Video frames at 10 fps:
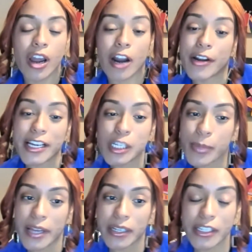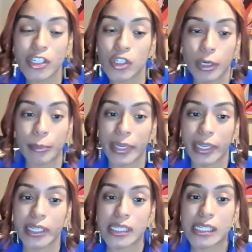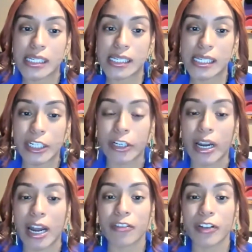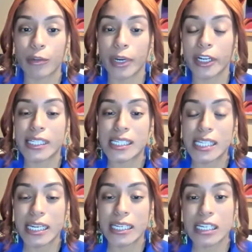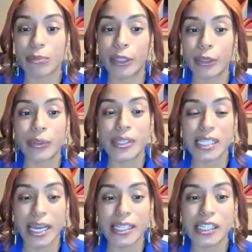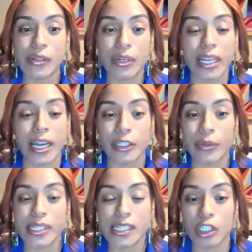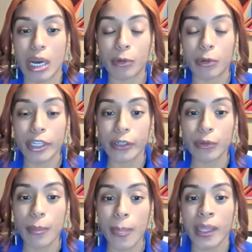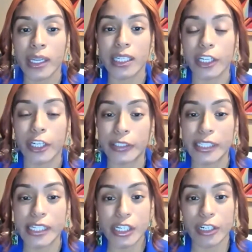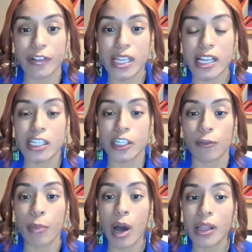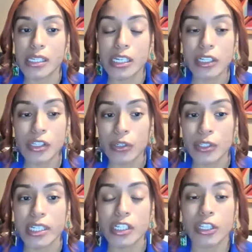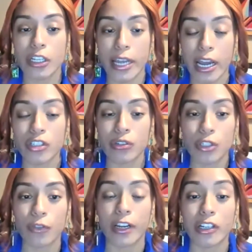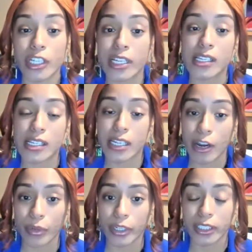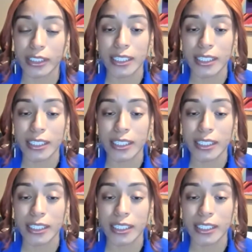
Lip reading: Our next panelist, Joran Biggs, is a senior African American Studies and Political Science student at UNC Chapel Hill. He currently serves as a youth policy consultant to the National Juvenile Justice Network.